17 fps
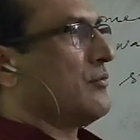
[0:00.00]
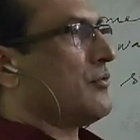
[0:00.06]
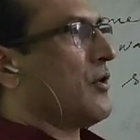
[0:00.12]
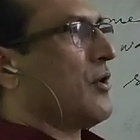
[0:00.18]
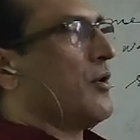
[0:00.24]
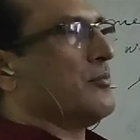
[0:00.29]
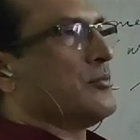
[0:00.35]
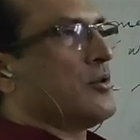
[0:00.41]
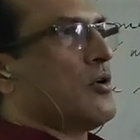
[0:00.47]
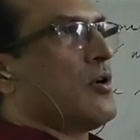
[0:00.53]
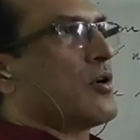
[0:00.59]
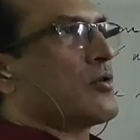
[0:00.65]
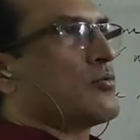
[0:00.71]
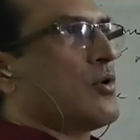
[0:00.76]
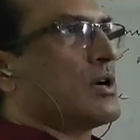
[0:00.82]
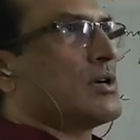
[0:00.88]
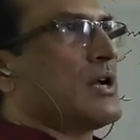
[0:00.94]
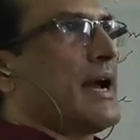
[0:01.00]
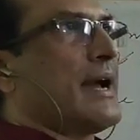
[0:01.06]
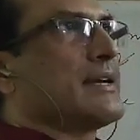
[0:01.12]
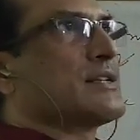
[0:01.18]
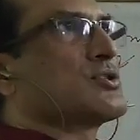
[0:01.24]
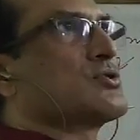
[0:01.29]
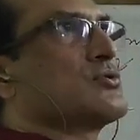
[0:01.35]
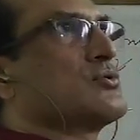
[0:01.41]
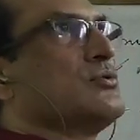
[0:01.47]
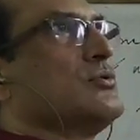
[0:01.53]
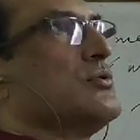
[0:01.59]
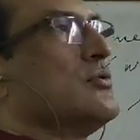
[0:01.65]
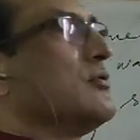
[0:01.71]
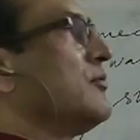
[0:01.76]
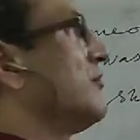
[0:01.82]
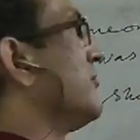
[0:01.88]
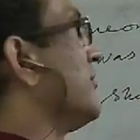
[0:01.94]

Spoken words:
form, or one has to